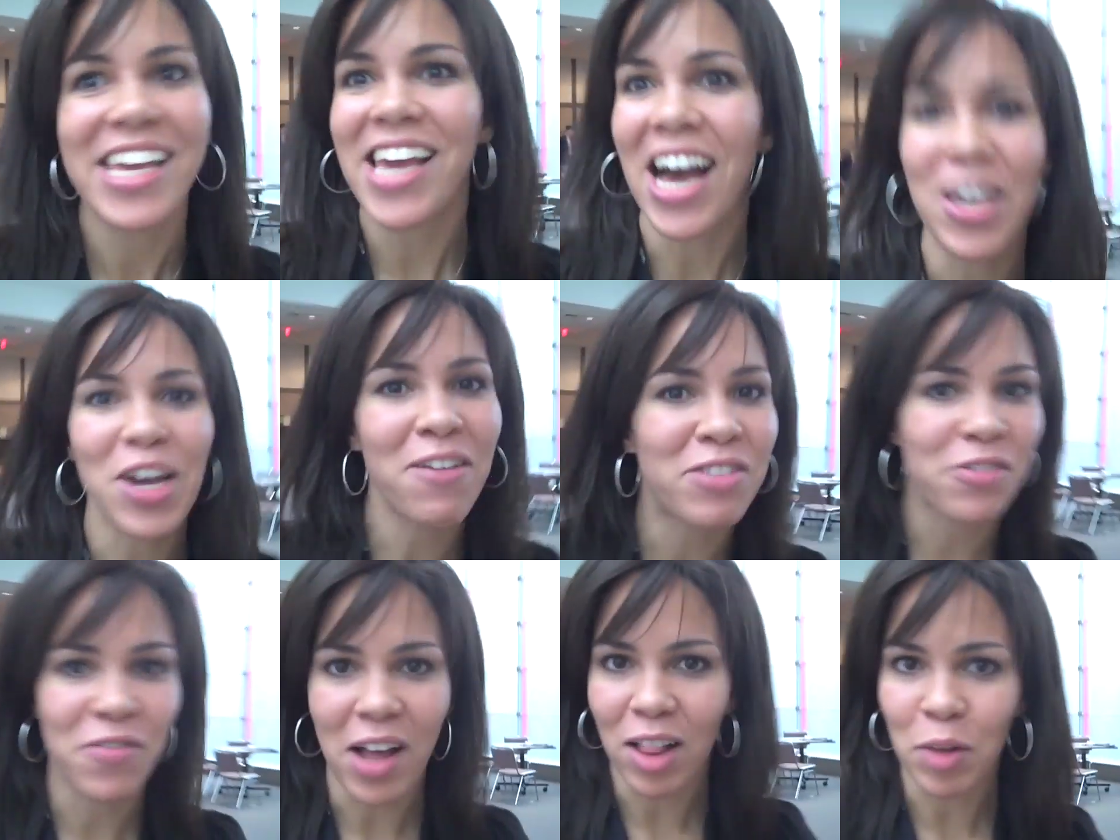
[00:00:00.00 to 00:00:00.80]
Yeah, you
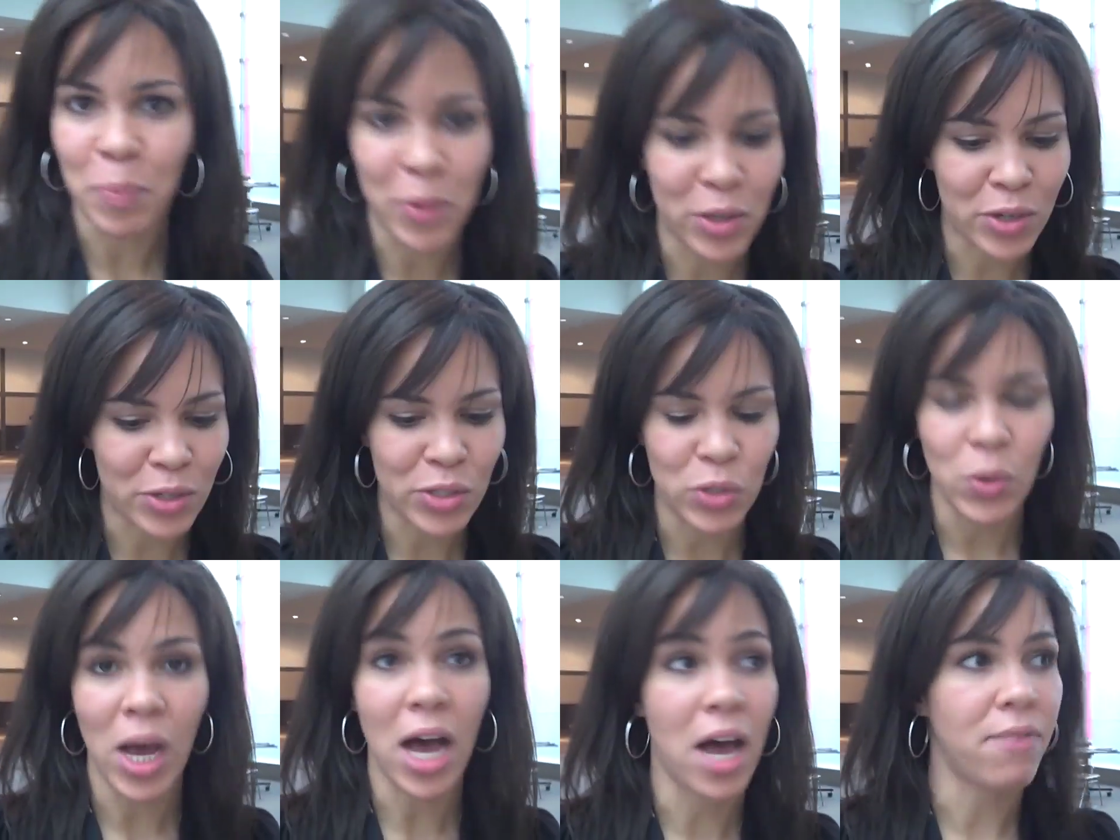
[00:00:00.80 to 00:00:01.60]
have
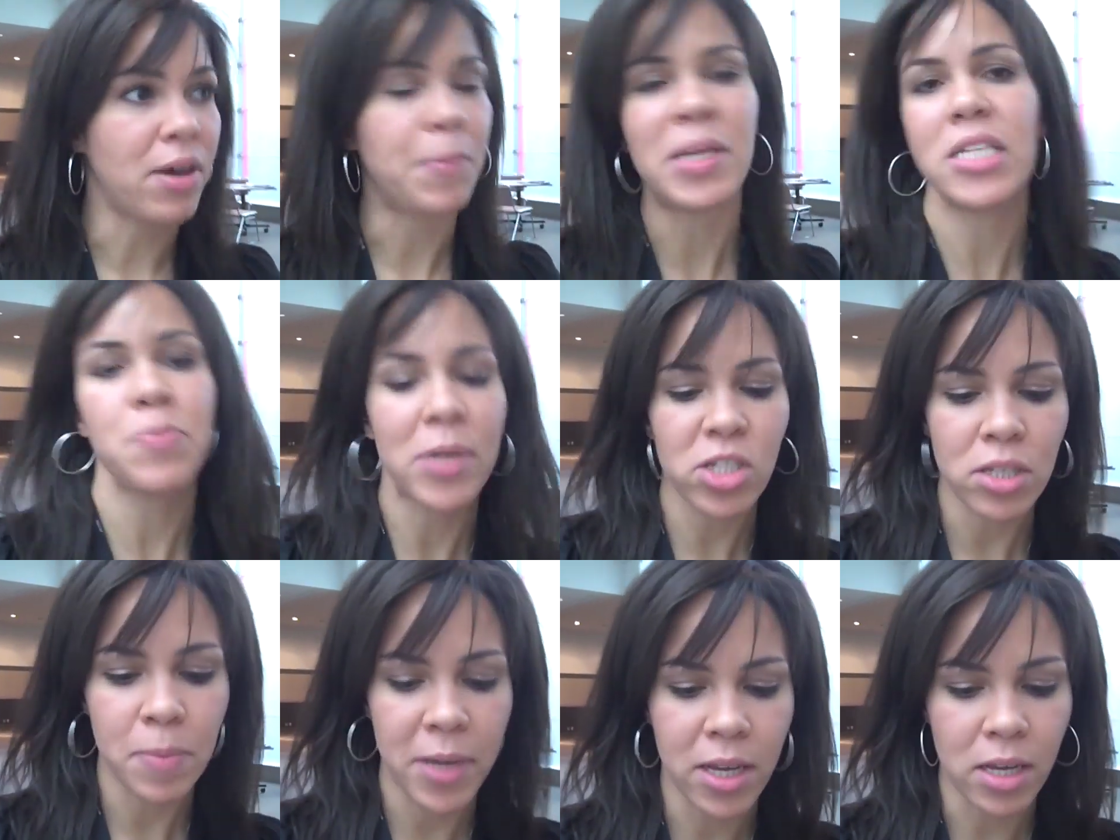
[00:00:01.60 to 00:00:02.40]
developers, you have, I mean,
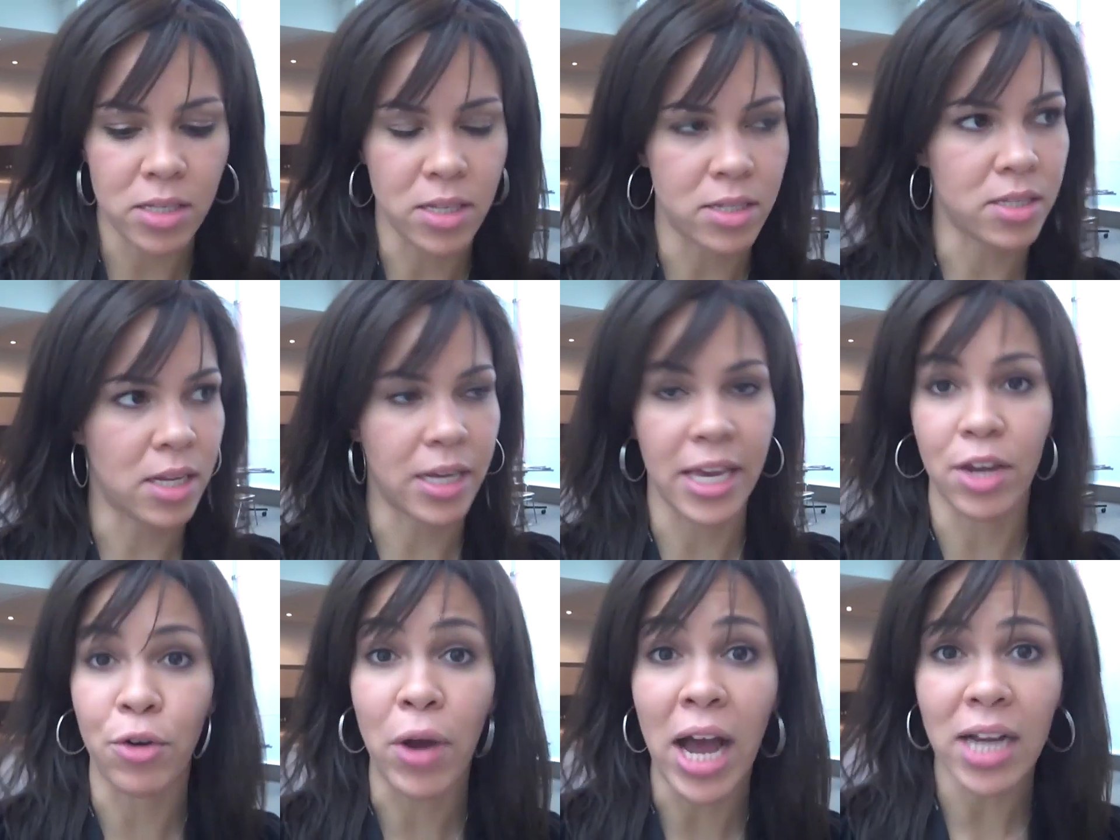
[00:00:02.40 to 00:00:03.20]
especially because it's
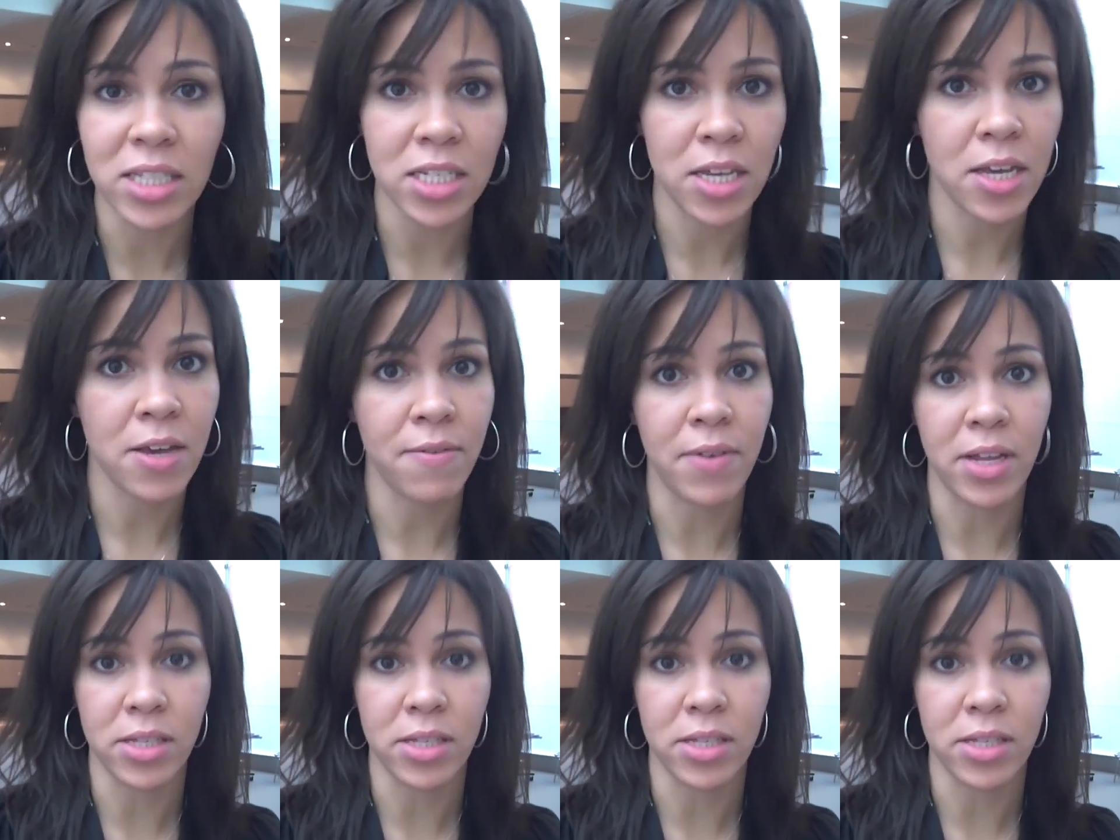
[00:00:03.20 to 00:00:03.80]
like interactive,